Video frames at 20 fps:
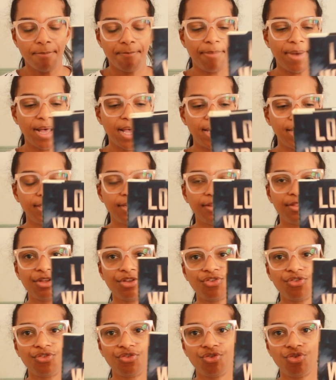But
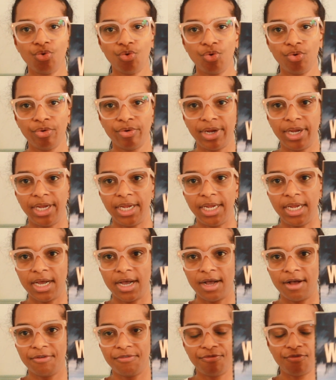this story
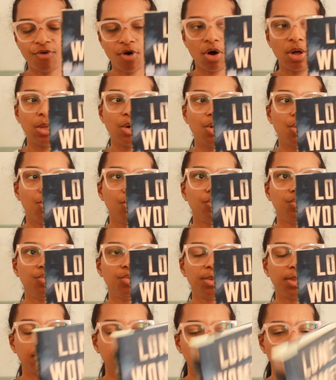
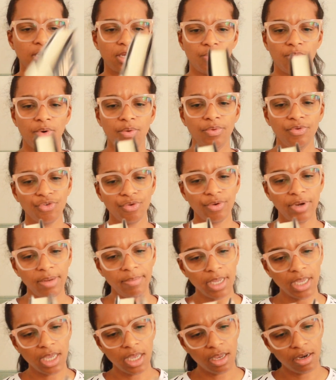follows, what was her
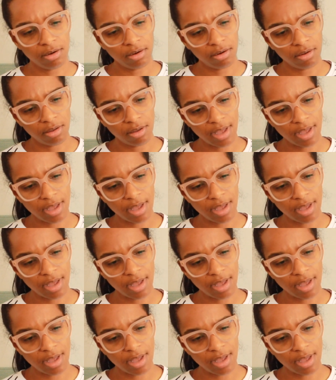name again?